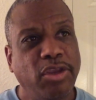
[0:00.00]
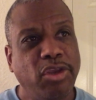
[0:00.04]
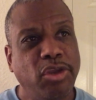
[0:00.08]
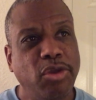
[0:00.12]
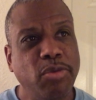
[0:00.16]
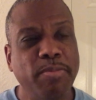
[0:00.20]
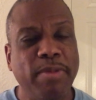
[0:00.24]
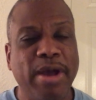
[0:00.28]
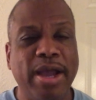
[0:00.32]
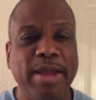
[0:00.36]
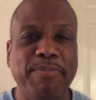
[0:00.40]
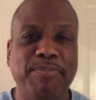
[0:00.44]

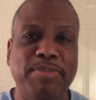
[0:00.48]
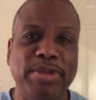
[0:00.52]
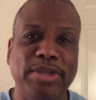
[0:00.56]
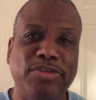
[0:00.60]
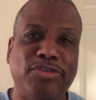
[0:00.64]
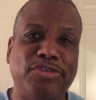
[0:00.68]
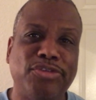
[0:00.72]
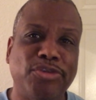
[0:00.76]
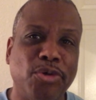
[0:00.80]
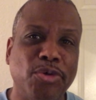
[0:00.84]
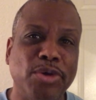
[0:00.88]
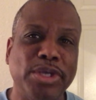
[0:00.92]
you might be
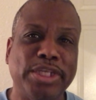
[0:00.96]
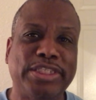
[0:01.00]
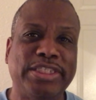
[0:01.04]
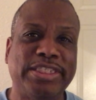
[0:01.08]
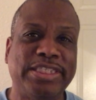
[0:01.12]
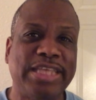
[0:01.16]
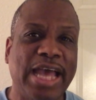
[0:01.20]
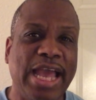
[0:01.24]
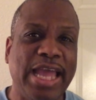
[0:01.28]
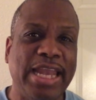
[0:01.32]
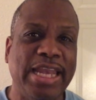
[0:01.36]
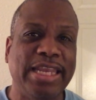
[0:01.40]
so
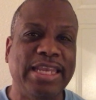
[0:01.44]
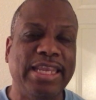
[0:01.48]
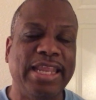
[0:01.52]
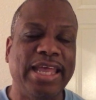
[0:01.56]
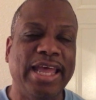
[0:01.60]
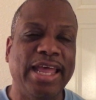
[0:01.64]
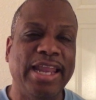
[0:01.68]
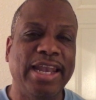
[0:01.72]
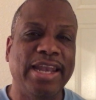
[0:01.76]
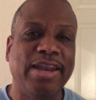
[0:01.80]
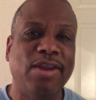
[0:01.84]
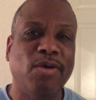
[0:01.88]
excited
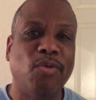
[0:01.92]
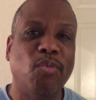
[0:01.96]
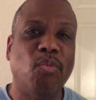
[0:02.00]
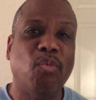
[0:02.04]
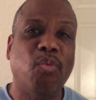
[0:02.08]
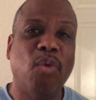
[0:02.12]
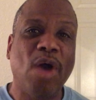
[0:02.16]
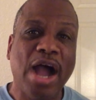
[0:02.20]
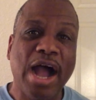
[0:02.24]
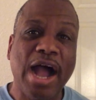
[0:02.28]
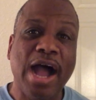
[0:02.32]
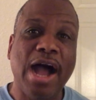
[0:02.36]
that,
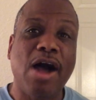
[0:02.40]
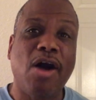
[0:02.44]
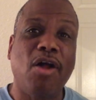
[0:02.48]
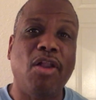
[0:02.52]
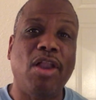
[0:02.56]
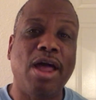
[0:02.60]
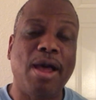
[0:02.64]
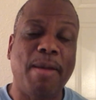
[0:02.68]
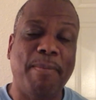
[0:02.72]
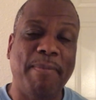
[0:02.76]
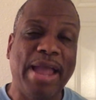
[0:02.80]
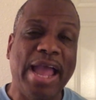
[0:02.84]

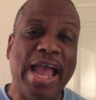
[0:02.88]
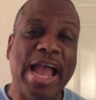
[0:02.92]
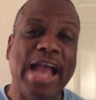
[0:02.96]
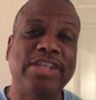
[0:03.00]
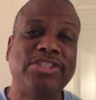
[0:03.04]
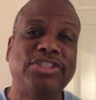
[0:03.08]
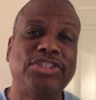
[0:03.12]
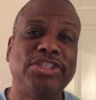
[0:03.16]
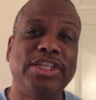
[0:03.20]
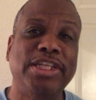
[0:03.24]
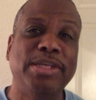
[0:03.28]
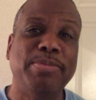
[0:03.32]
wow, I'm
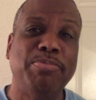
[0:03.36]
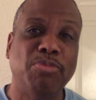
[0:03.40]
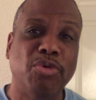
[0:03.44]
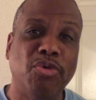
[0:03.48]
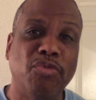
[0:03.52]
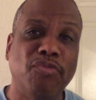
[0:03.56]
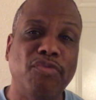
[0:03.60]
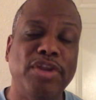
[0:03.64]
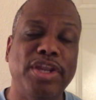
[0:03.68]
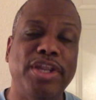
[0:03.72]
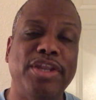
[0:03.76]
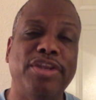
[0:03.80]
actually
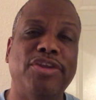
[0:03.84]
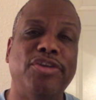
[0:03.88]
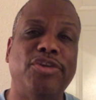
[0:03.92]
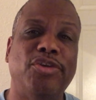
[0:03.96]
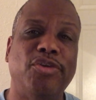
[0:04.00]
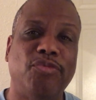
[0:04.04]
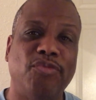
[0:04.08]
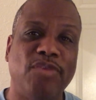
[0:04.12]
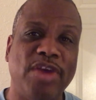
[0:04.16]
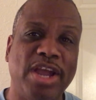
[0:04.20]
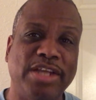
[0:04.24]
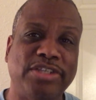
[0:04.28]
moving in a
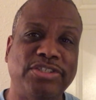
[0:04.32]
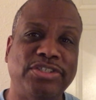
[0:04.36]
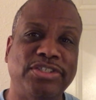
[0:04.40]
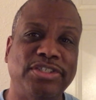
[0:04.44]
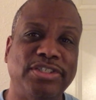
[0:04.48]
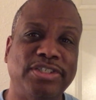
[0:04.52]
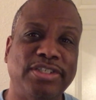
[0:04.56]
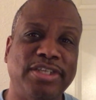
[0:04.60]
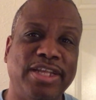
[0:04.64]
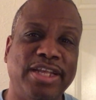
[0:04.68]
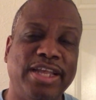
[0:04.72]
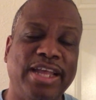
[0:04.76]

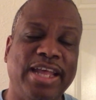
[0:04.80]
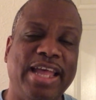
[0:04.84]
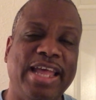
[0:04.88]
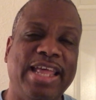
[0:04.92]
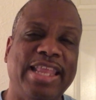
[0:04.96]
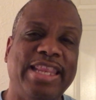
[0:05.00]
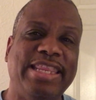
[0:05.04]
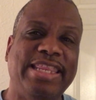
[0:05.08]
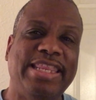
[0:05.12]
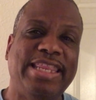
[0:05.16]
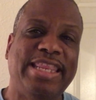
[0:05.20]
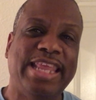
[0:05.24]
direction
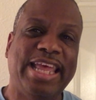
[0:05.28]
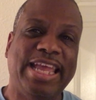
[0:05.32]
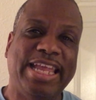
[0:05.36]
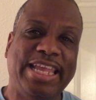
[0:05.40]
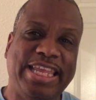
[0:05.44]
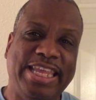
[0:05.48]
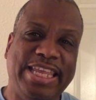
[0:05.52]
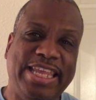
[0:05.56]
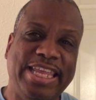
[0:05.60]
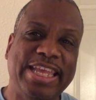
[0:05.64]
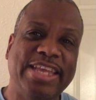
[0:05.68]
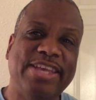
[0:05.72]
that
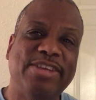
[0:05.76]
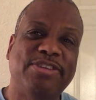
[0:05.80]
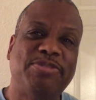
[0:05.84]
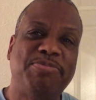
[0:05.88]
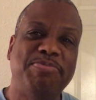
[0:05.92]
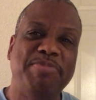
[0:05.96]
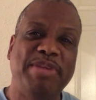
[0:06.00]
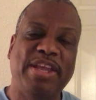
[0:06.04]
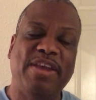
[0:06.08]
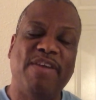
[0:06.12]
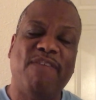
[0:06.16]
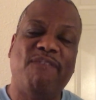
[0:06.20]
gives
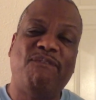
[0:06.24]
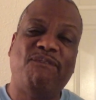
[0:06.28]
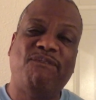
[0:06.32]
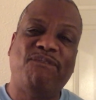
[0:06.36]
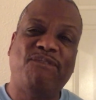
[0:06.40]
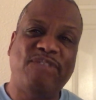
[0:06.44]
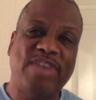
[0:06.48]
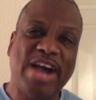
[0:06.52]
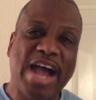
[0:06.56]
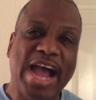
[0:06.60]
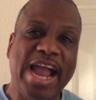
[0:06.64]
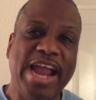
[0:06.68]
me a
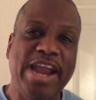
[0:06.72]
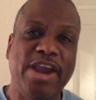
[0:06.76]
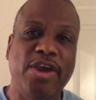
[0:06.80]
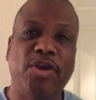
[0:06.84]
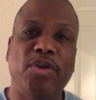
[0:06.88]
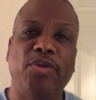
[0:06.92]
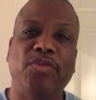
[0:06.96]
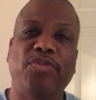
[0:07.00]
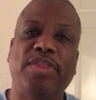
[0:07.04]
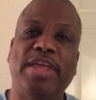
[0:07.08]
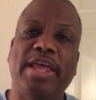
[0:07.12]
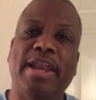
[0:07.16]

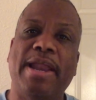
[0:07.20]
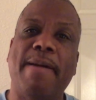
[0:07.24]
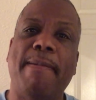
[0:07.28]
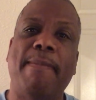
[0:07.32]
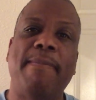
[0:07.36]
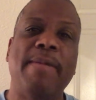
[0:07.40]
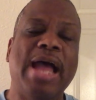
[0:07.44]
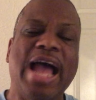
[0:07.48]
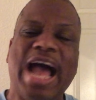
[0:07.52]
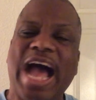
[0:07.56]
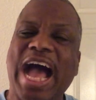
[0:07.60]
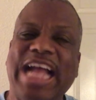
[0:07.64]
fire that
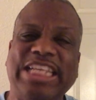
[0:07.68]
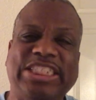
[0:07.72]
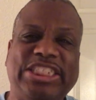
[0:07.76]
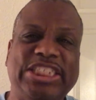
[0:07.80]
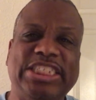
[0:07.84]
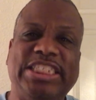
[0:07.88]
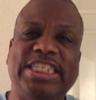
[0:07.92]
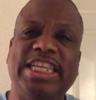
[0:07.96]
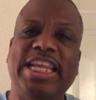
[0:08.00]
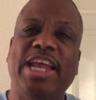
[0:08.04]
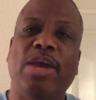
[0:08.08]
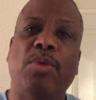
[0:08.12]
I
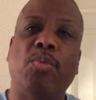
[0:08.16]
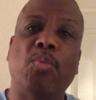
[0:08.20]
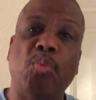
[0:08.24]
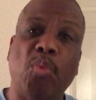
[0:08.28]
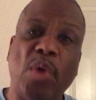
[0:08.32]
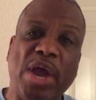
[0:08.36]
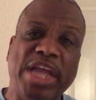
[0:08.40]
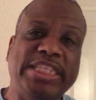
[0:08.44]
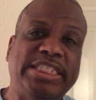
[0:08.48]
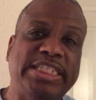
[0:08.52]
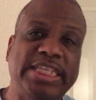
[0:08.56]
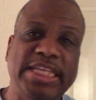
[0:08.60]
just can't
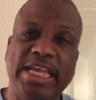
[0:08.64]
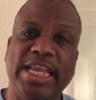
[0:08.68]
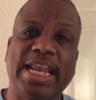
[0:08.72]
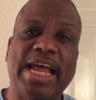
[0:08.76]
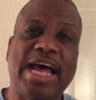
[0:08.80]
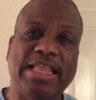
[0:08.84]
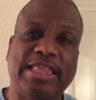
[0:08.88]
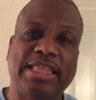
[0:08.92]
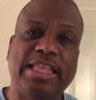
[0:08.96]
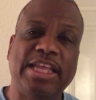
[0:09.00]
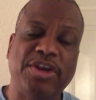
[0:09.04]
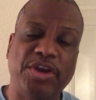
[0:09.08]
wait to get
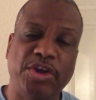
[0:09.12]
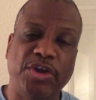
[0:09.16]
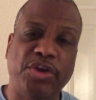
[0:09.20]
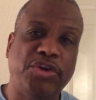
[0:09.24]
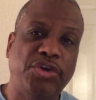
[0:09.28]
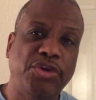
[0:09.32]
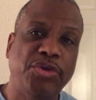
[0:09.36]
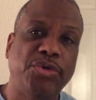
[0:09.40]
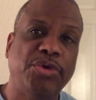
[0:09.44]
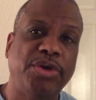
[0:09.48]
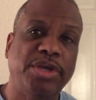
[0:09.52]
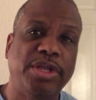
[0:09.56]
out there and
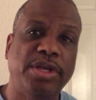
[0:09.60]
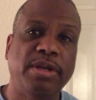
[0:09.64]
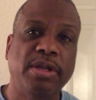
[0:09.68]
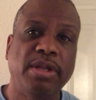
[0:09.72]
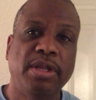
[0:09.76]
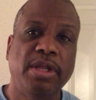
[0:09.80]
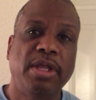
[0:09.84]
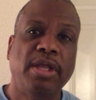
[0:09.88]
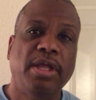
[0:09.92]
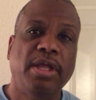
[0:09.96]
do it.